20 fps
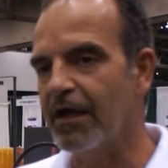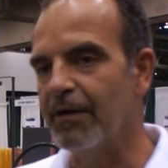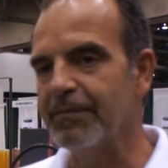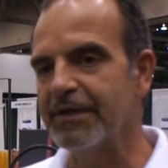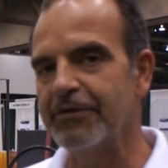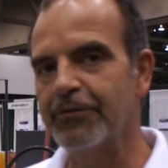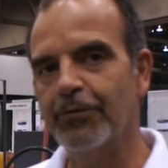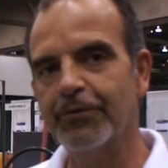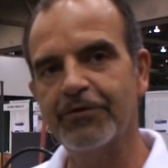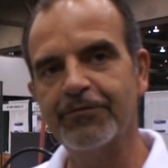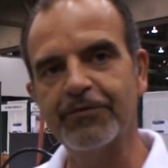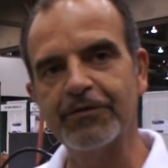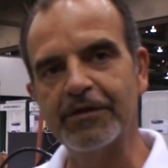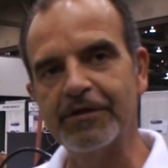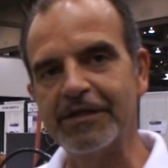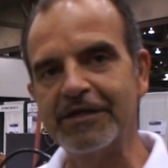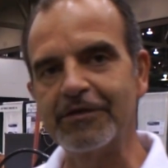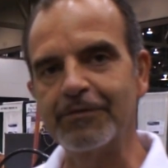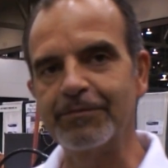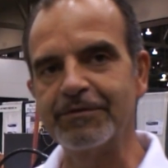In order for the
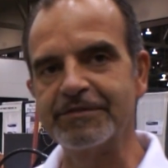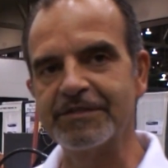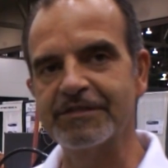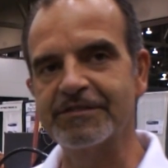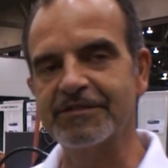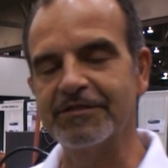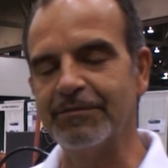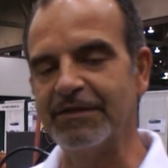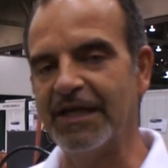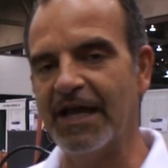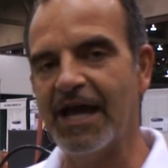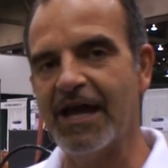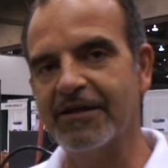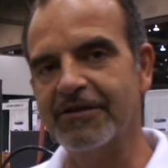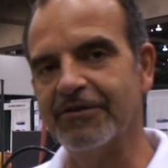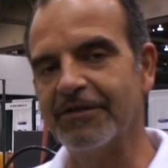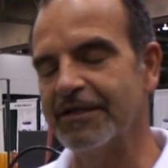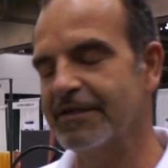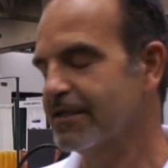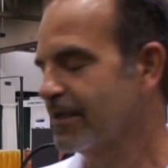linear position to be
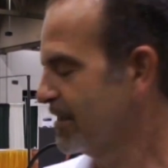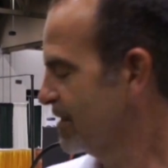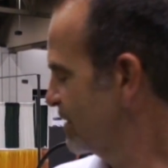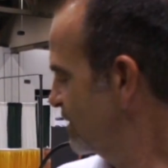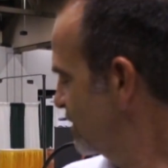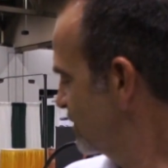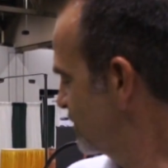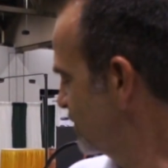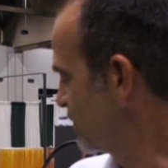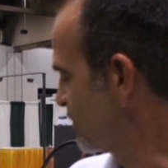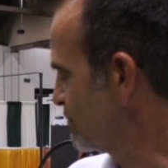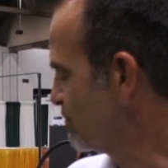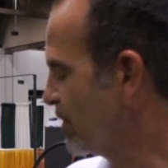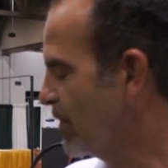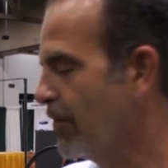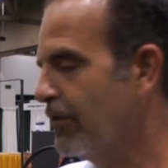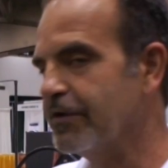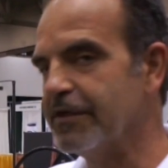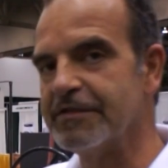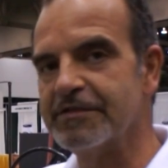accurate, the
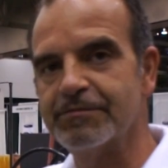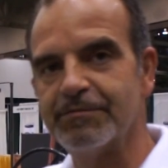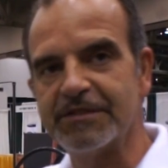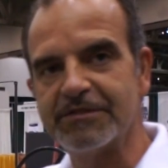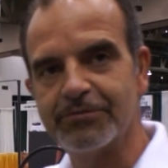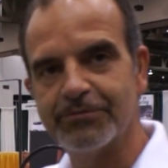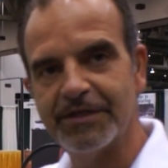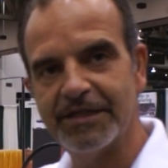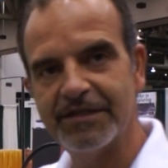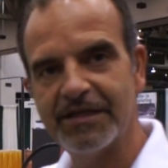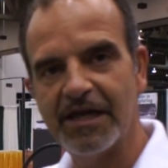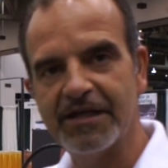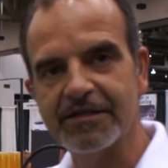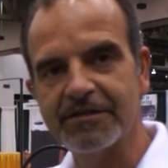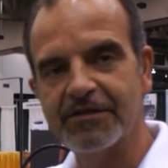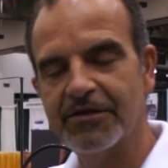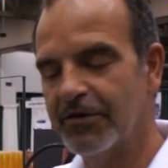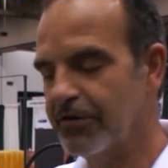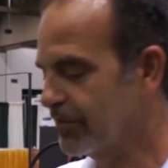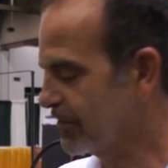components between that
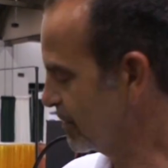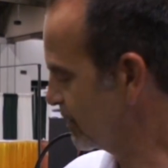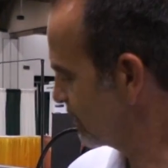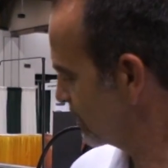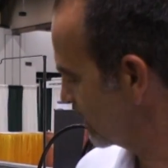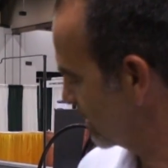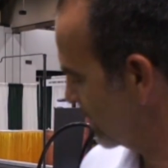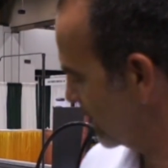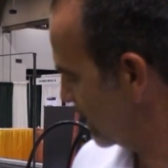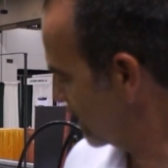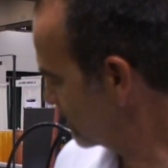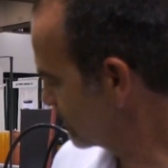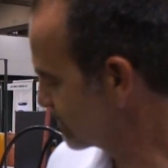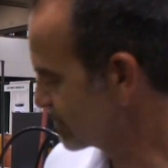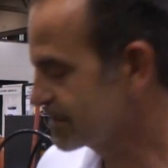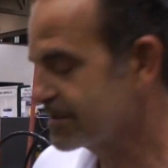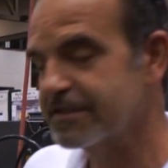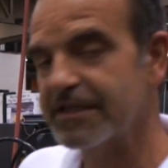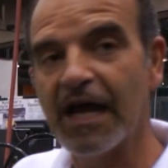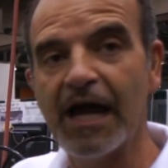encoder and
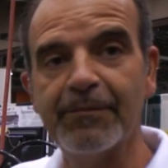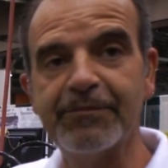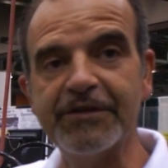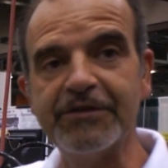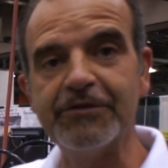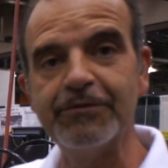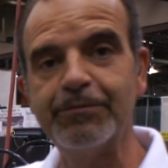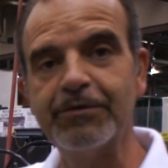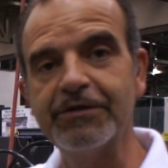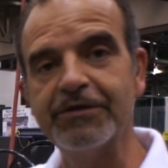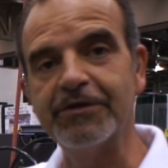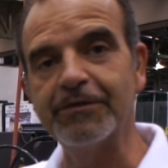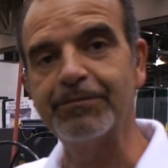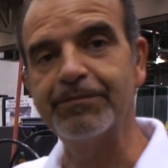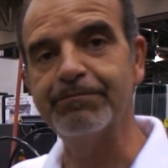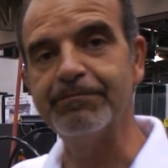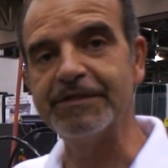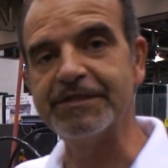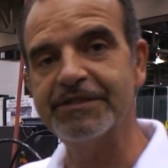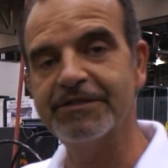the stop that you put your
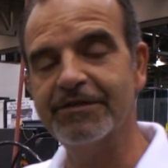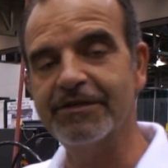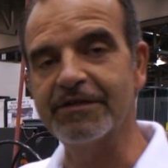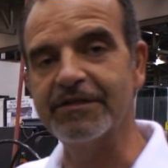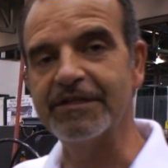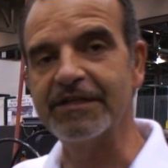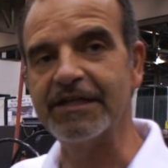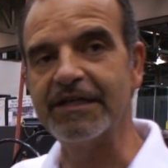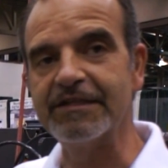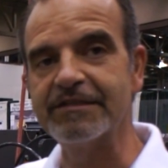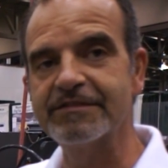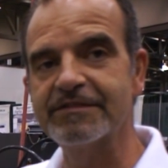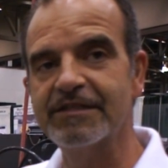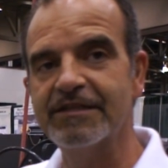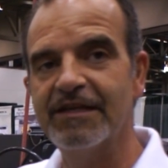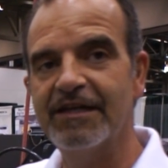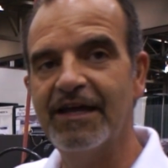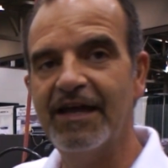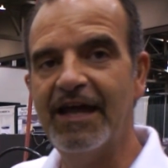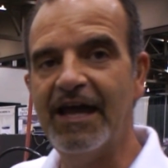material against
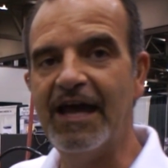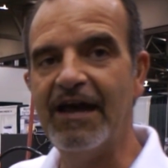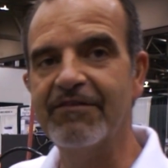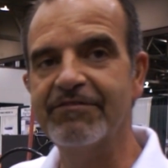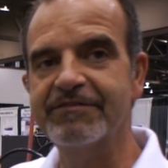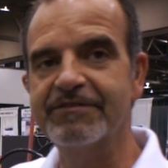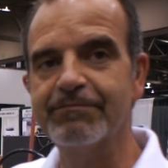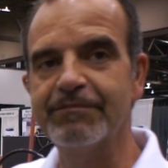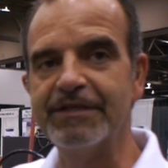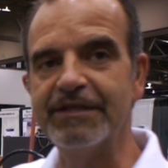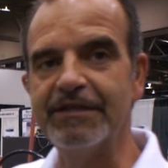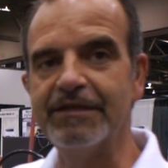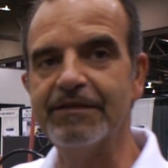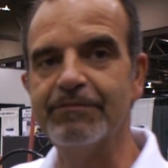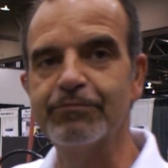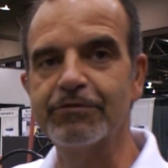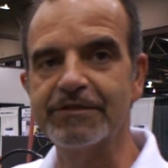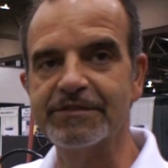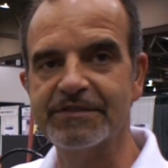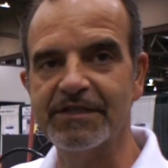have to be
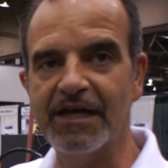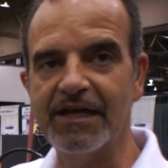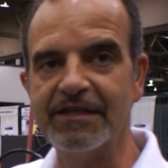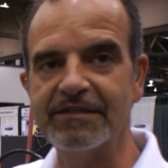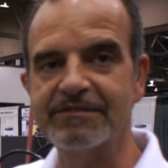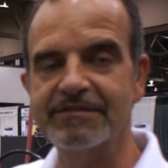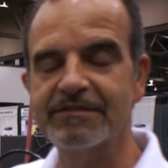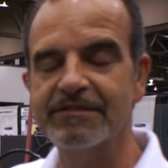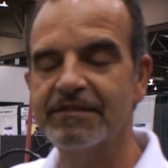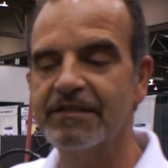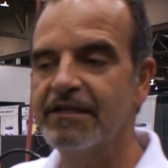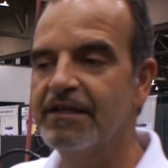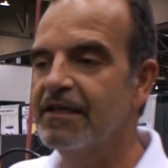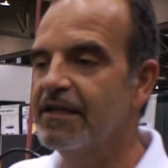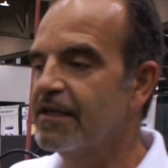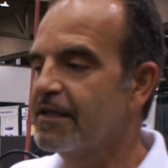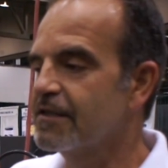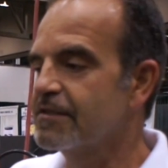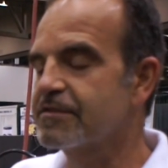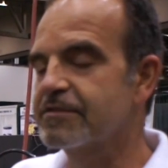precise.
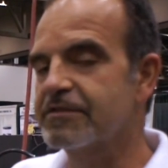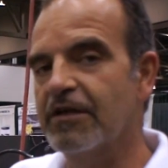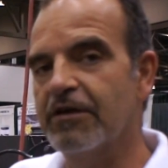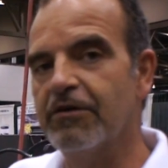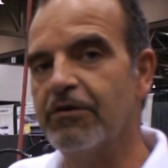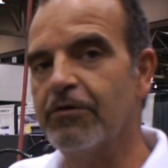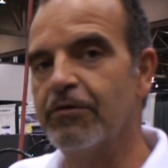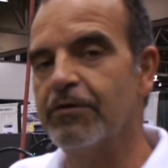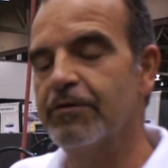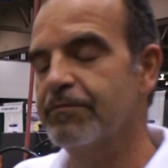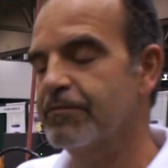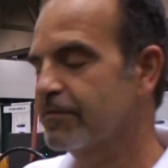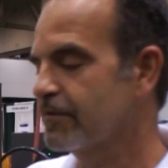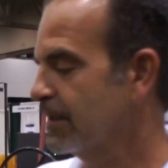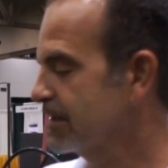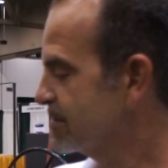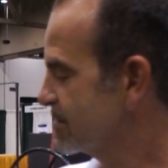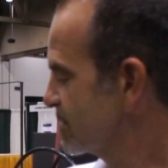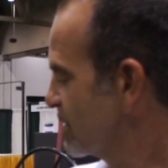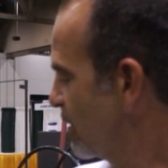So
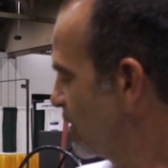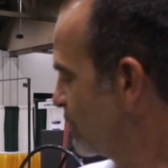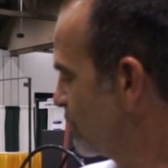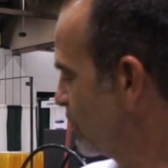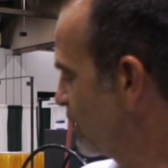let's start